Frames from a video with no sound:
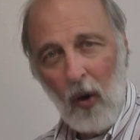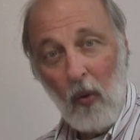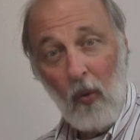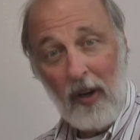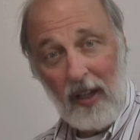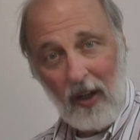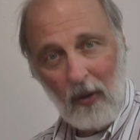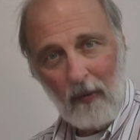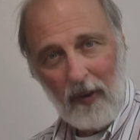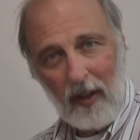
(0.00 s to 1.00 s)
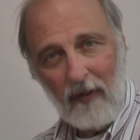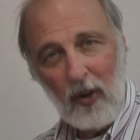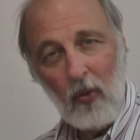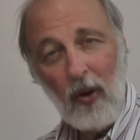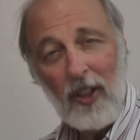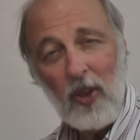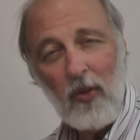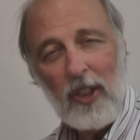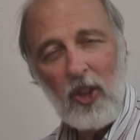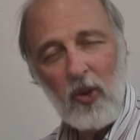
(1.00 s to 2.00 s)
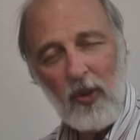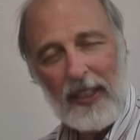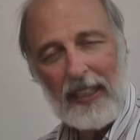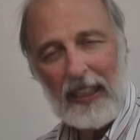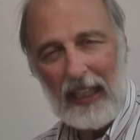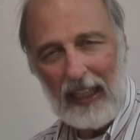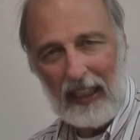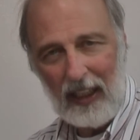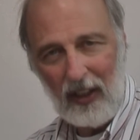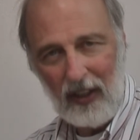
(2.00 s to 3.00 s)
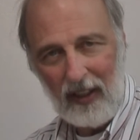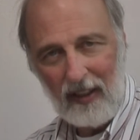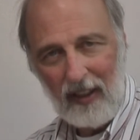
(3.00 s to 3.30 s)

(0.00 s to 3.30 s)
We know that if you want to increase the likelihood